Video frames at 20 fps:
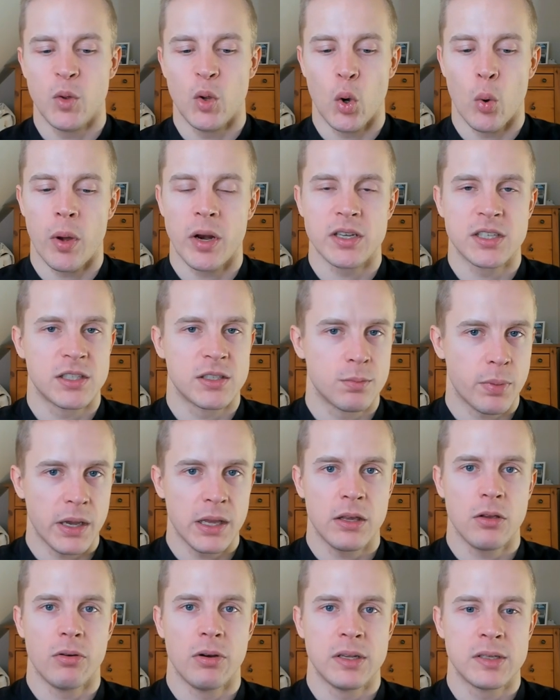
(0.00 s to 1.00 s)
don't want to spike
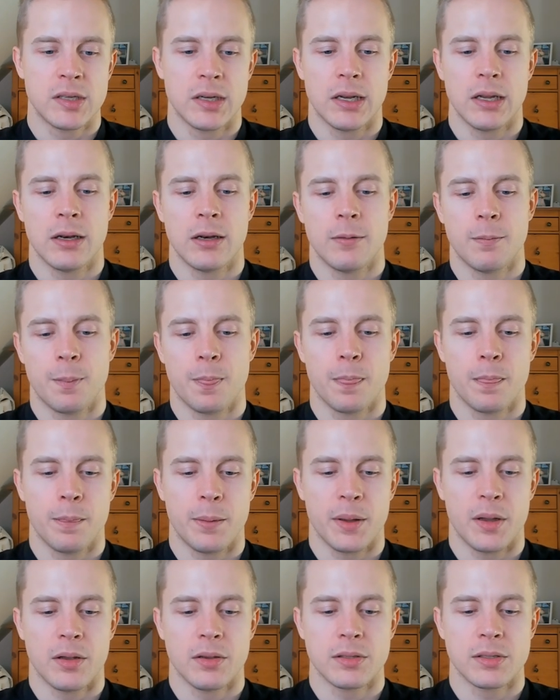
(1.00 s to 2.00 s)
your insulin
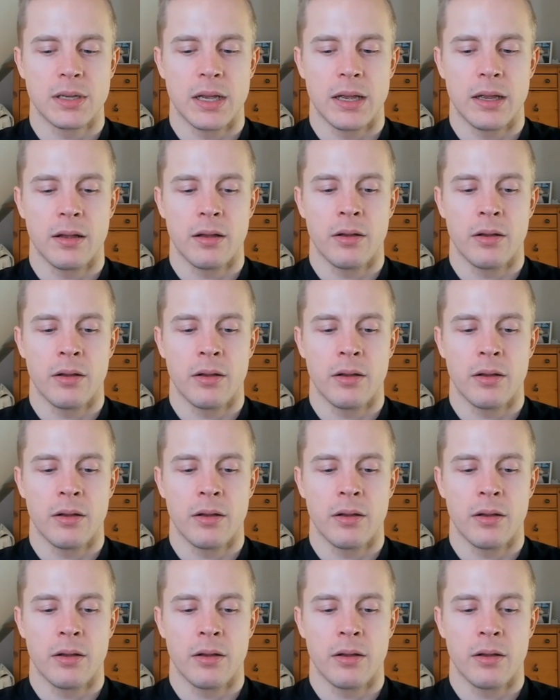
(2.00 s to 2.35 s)
because uh,